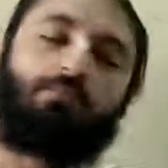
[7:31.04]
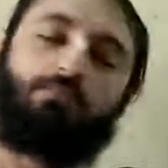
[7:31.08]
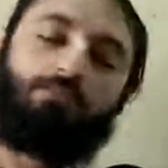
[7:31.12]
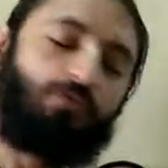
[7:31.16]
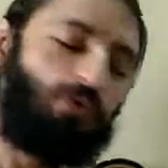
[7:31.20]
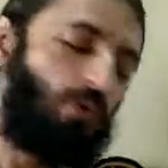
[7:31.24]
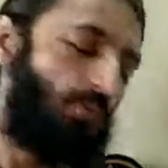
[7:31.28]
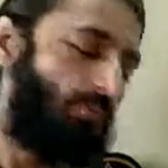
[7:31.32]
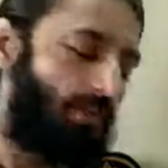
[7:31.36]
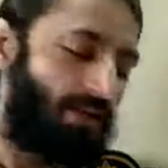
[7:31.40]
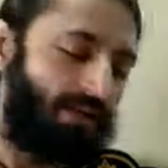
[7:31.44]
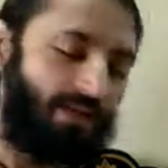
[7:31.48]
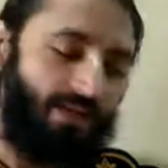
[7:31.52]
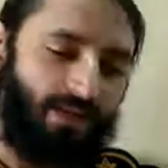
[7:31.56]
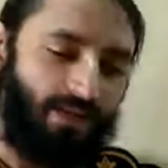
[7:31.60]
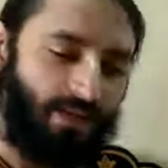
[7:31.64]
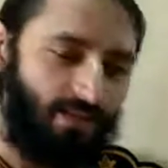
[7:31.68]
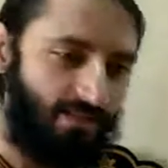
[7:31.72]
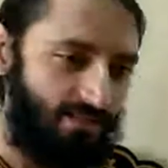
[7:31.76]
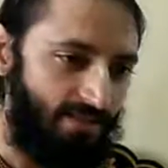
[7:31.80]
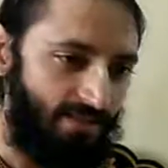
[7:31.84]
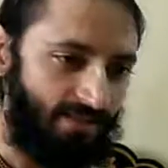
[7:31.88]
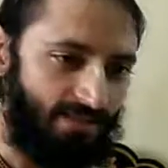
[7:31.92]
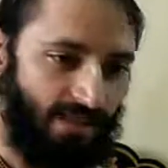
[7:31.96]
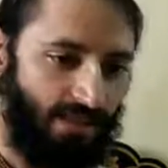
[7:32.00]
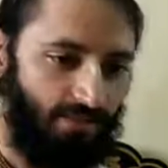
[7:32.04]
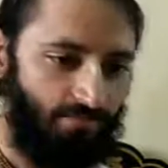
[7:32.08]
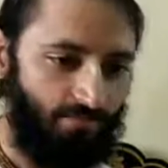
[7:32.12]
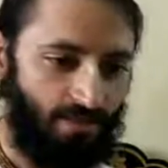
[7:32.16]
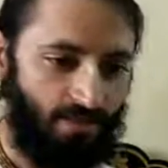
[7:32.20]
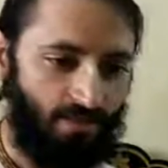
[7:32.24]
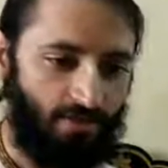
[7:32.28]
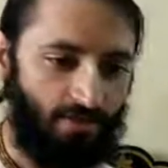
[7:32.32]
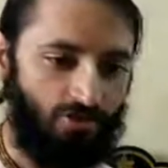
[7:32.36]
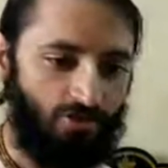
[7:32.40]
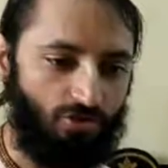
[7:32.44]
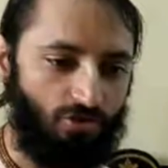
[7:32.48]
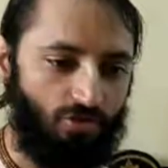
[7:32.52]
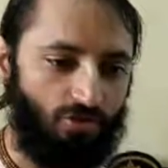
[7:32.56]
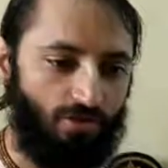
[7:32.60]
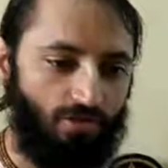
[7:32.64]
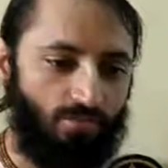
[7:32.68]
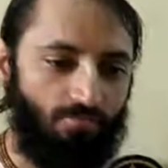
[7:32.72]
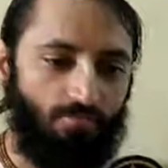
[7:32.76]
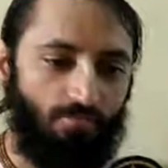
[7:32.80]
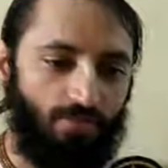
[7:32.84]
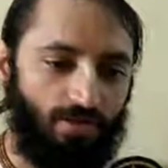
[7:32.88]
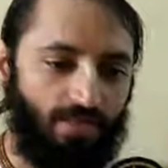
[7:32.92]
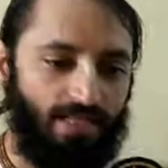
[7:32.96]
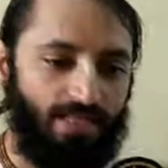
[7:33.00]
From many angles it can be understood.
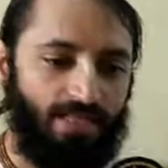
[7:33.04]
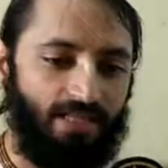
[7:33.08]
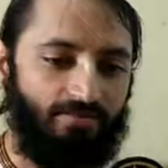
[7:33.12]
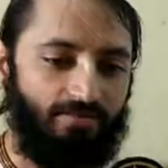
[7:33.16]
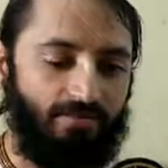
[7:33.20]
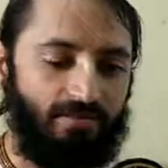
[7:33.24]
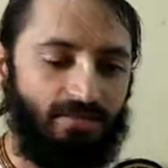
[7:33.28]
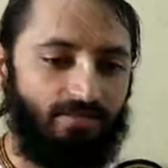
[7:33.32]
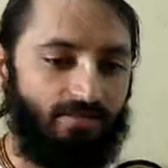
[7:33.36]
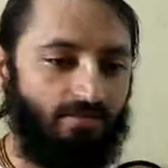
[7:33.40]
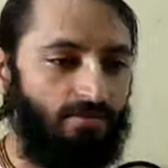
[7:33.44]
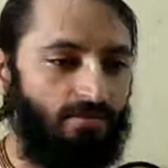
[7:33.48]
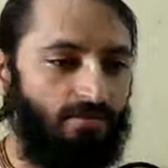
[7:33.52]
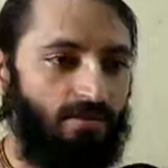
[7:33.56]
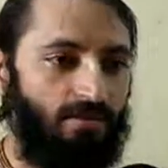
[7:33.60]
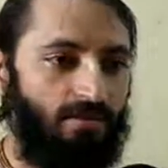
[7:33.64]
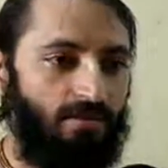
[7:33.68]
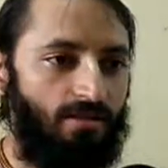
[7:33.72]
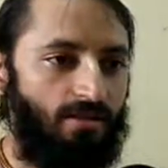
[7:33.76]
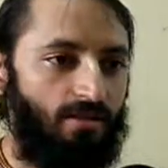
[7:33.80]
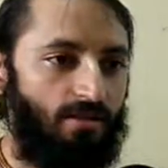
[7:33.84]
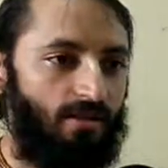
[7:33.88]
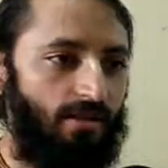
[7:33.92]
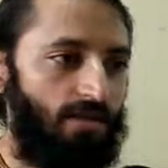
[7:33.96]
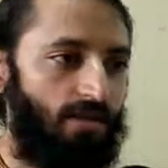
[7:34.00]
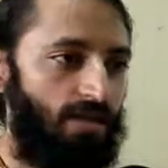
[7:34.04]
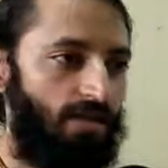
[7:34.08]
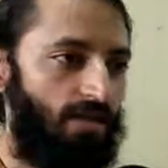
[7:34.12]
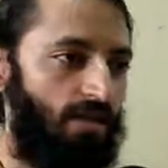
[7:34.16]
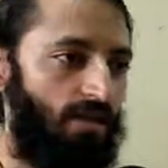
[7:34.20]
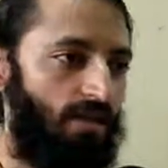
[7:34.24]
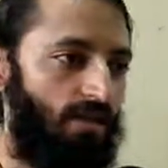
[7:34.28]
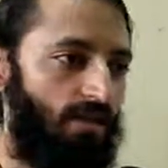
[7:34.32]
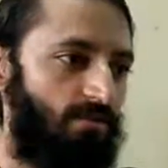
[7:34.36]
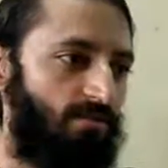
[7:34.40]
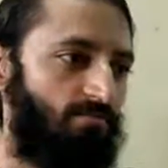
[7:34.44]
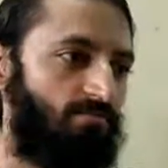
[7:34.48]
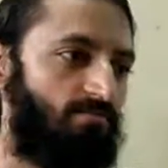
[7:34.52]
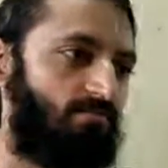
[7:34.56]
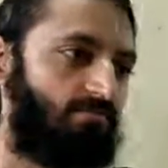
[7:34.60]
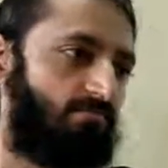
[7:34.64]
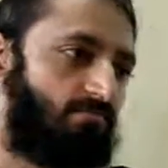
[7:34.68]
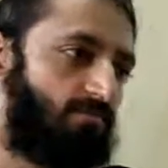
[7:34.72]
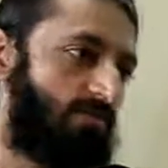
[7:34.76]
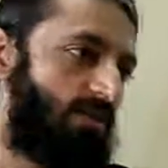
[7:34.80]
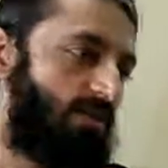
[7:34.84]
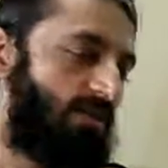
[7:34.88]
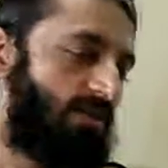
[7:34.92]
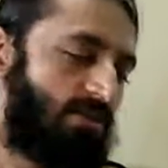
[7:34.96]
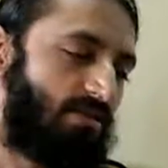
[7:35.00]
But anyways,
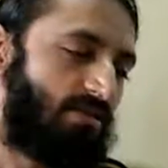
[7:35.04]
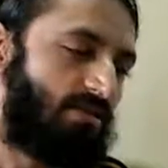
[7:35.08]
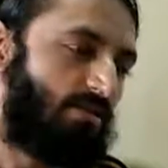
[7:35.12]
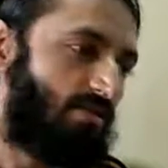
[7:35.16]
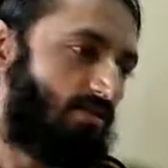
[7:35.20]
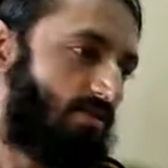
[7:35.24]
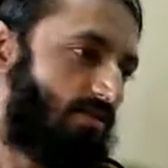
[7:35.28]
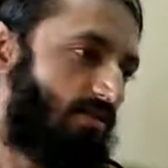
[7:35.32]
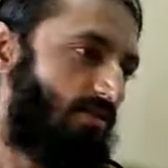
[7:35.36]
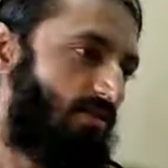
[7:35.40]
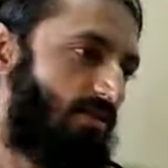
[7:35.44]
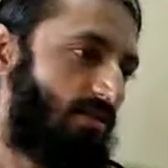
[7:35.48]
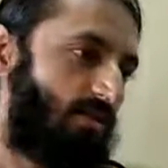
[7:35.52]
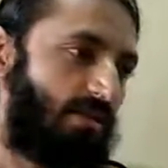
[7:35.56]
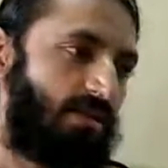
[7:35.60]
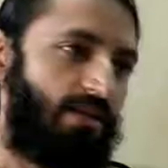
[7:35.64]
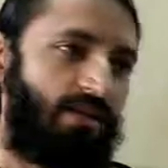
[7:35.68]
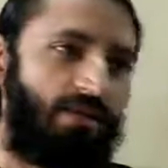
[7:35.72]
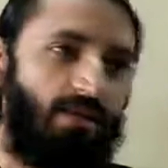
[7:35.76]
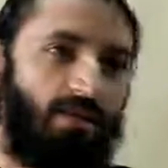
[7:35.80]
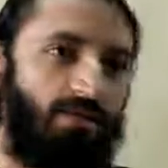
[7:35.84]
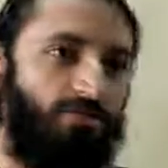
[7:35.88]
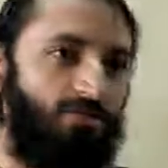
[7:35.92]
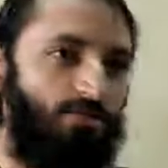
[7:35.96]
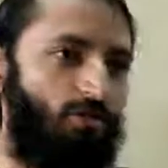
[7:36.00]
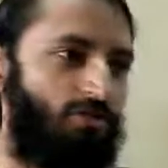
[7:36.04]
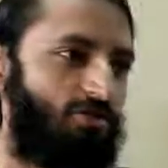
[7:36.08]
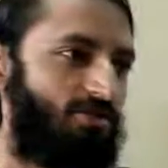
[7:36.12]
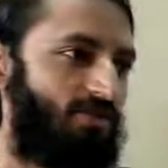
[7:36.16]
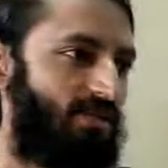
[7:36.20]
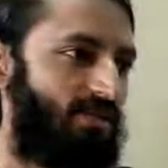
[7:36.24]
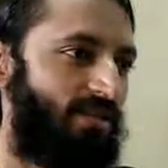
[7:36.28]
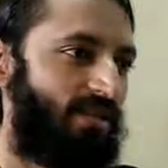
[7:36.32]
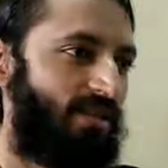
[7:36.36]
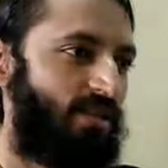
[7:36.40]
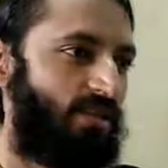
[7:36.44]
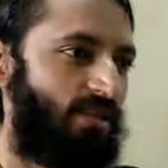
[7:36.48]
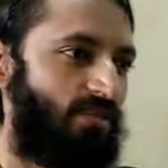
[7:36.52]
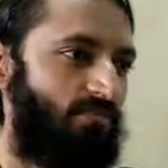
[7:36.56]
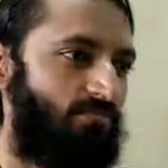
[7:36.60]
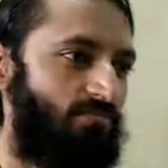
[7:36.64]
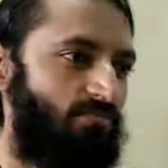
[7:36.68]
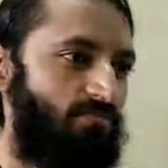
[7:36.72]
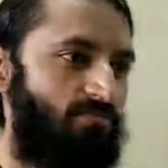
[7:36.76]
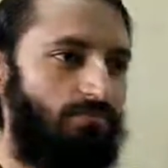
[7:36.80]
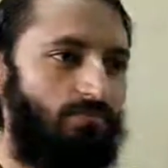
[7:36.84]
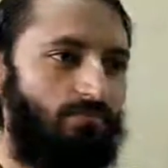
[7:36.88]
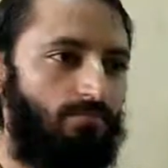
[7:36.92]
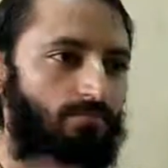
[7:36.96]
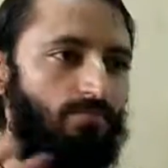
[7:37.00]
it's really unfortunate that
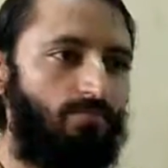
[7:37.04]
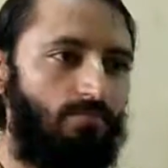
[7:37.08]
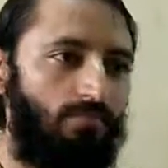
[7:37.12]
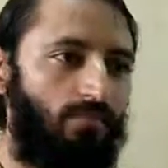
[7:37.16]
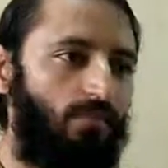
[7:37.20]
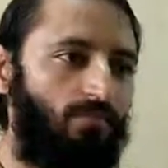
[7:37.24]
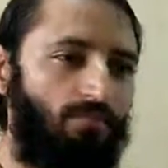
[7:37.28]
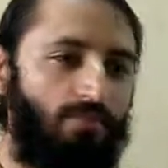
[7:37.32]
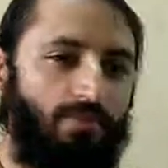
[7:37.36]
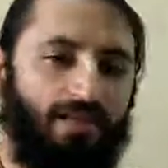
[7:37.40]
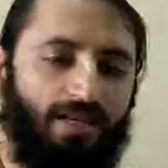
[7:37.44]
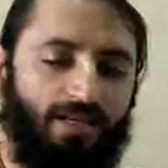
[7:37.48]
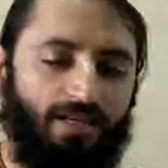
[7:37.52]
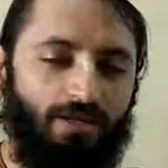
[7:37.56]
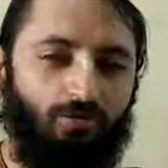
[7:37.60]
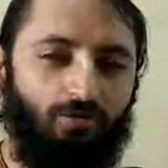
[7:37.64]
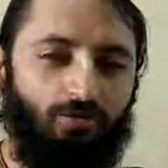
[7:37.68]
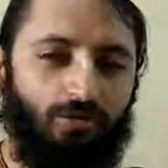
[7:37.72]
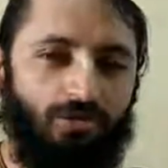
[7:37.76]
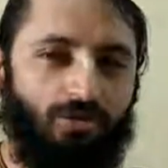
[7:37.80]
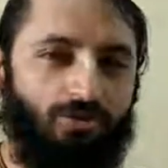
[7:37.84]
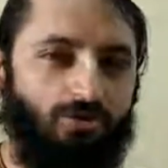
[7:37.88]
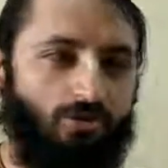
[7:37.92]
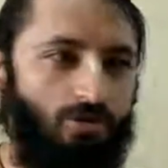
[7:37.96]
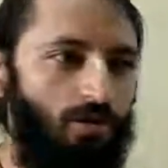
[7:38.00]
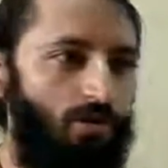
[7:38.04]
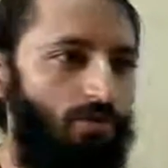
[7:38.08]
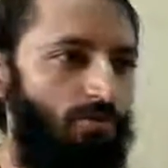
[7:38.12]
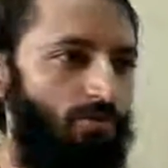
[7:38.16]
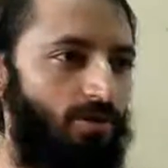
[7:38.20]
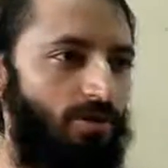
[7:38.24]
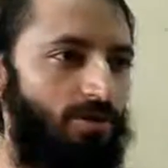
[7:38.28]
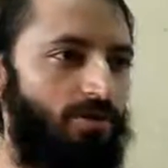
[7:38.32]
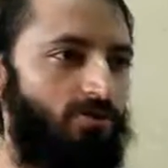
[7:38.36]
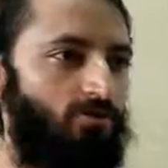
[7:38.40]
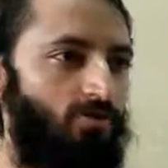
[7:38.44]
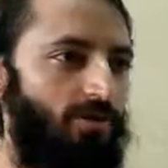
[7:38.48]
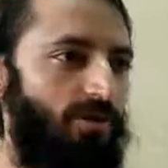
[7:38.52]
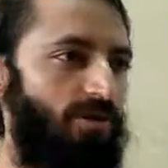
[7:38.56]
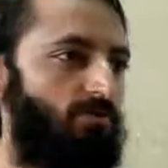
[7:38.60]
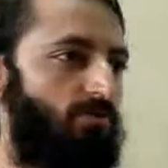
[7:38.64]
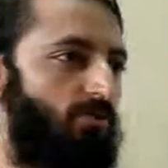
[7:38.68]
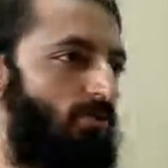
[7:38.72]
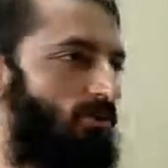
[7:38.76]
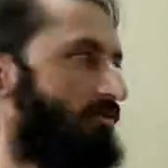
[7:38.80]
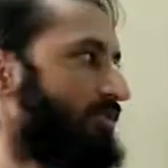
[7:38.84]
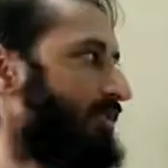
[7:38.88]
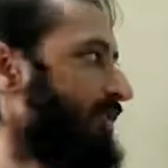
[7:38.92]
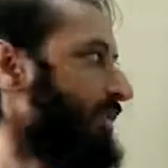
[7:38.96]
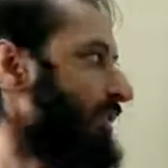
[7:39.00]
not many devotees talk about this
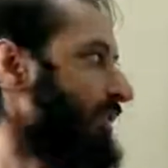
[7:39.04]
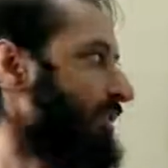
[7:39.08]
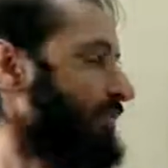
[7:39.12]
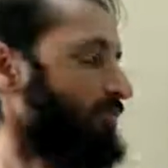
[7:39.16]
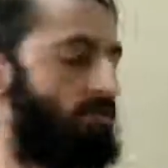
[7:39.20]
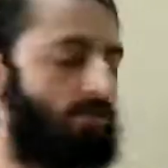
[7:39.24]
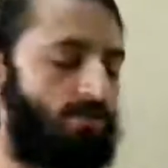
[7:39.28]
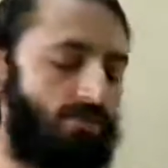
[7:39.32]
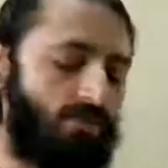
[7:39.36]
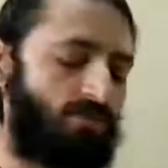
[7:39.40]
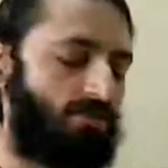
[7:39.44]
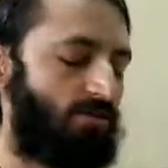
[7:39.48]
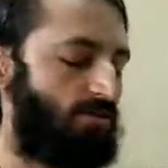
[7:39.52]
24-hour chanting. But